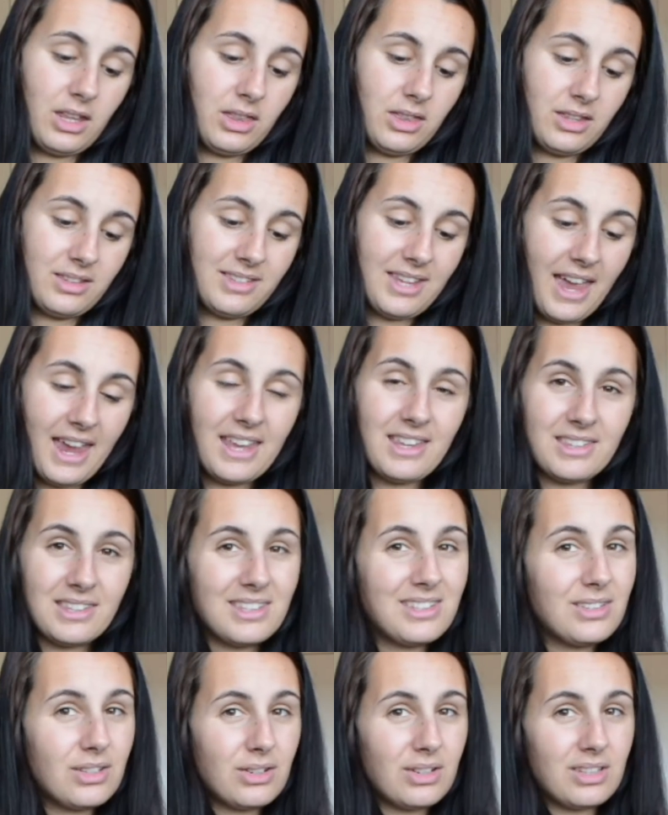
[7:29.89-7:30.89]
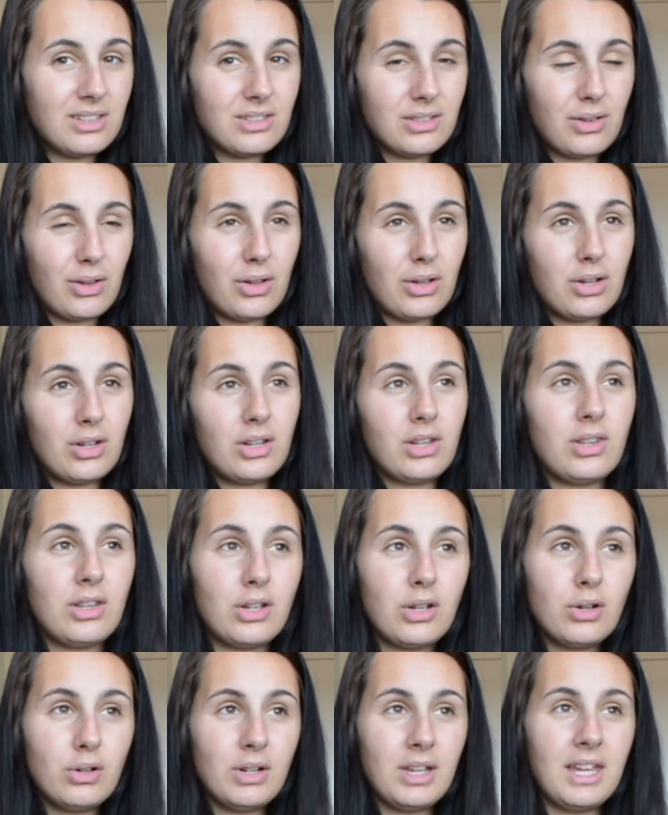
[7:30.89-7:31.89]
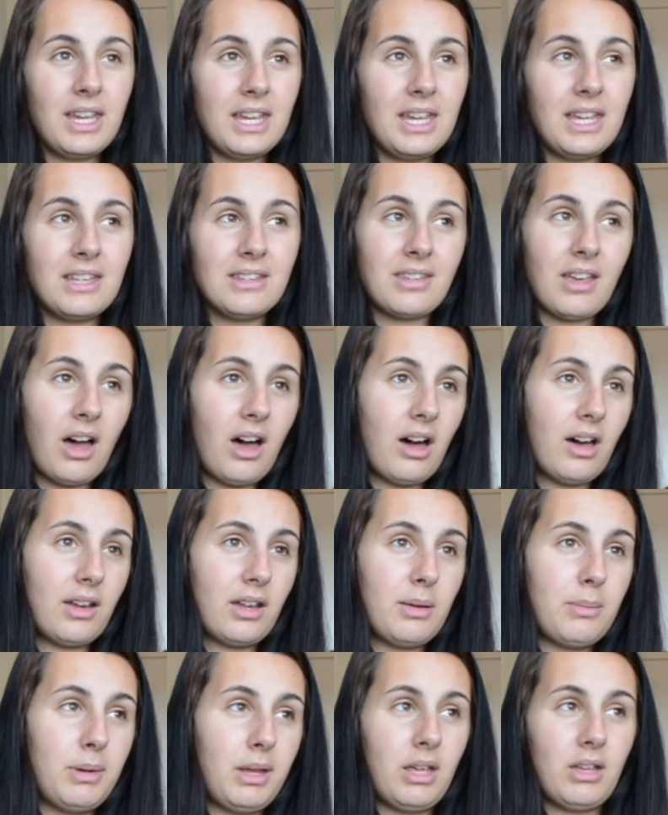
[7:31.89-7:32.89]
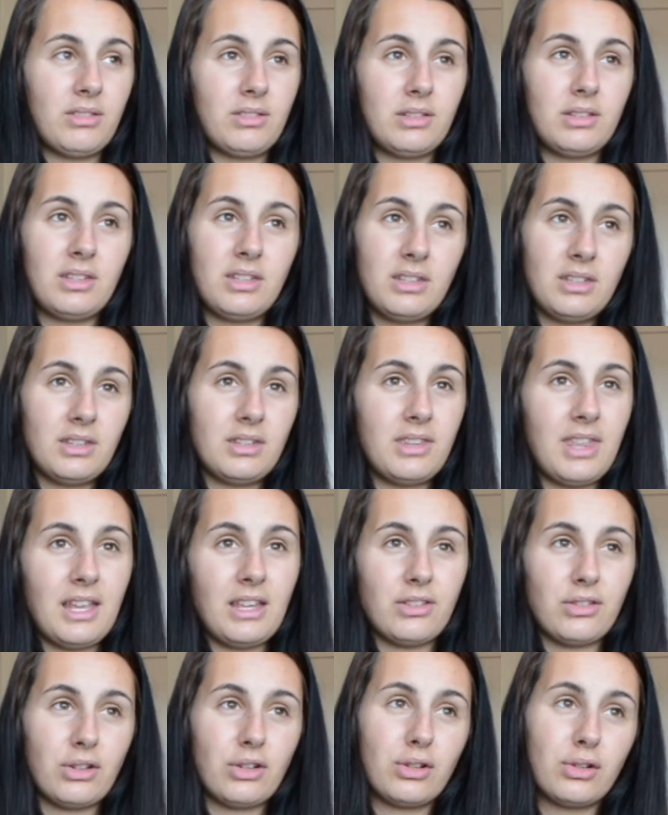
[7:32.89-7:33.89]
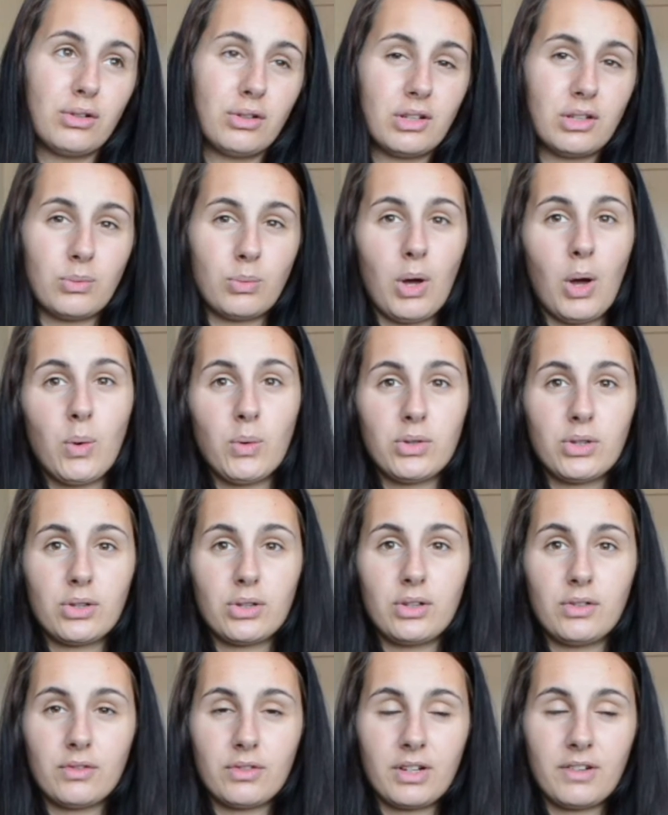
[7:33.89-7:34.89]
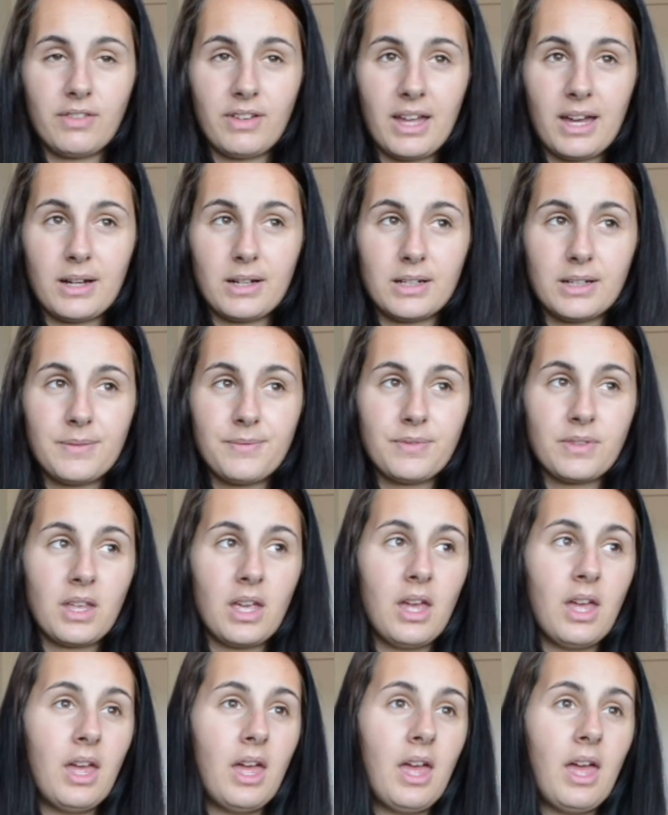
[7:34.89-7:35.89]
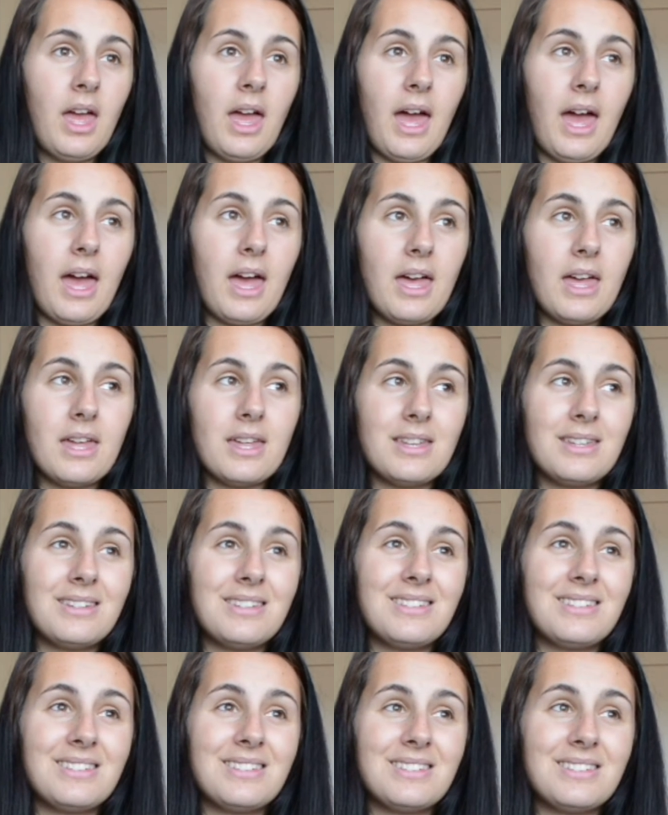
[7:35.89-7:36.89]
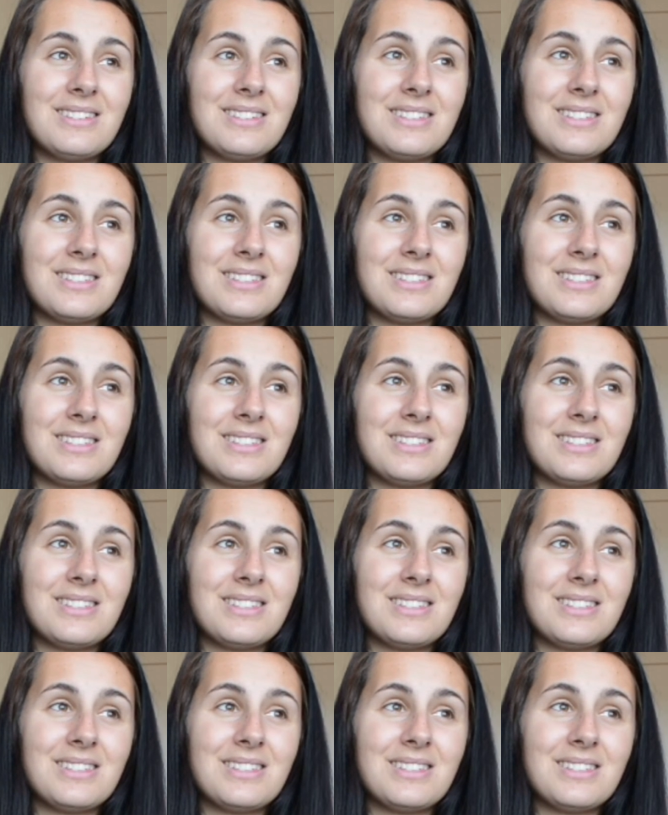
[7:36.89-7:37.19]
the taste is not as good, the cooking is harder because things don't cook as well with gluten-free flour, and